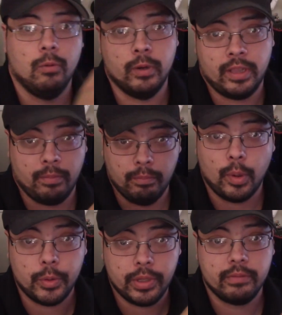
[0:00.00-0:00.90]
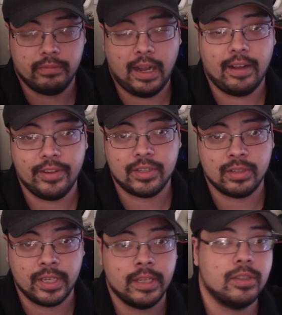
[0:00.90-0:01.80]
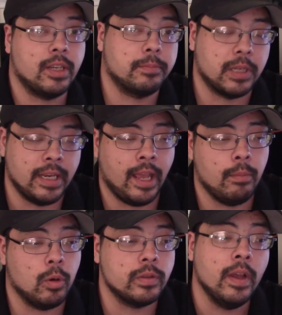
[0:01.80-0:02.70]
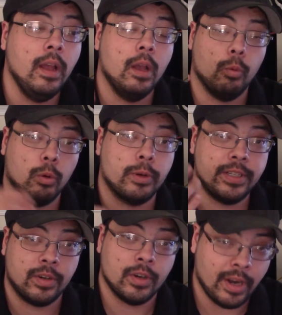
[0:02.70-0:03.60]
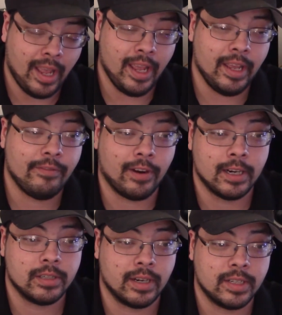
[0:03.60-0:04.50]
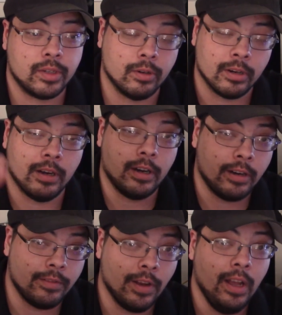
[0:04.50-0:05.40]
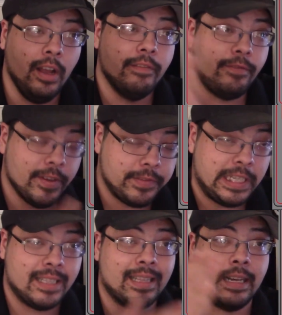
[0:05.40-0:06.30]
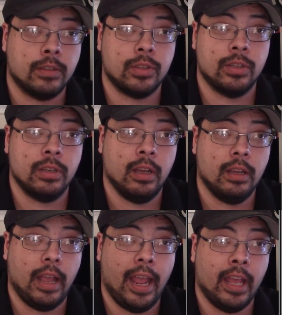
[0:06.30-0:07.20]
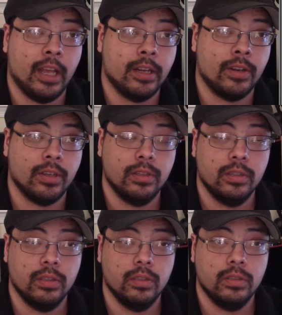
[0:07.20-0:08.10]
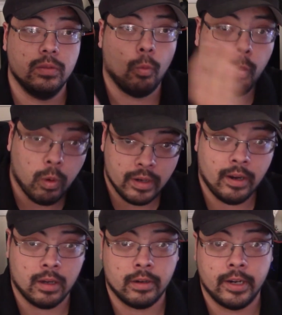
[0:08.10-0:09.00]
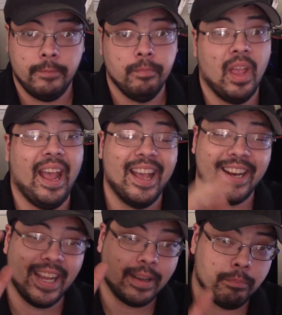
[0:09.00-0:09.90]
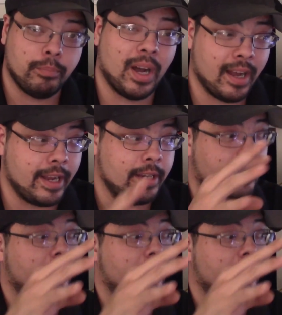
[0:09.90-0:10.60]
with both obviously chips enabled, will return a fire strike score of 15,100 and a combined